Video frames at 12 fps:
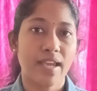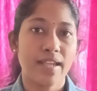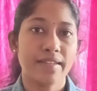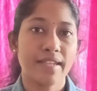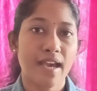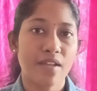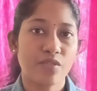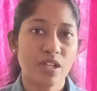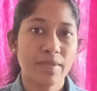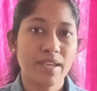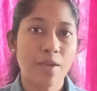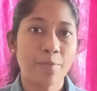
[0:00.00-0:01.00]
There will
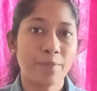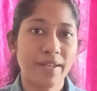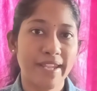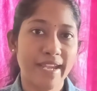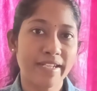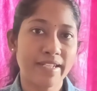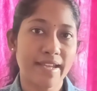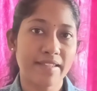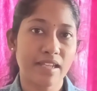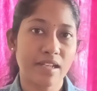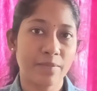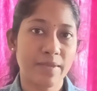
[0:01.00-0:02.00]
be a plate and
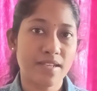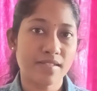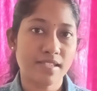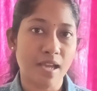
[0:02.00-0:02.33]
there will be some